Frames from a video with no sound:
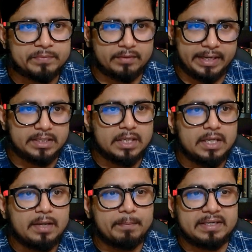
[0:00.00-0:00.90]
right
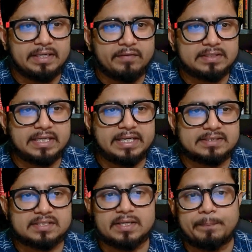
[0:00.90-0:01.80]
but
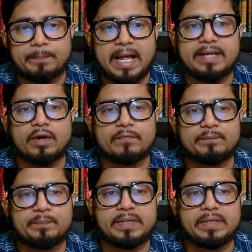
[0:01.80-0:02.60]
nevertheless the supply of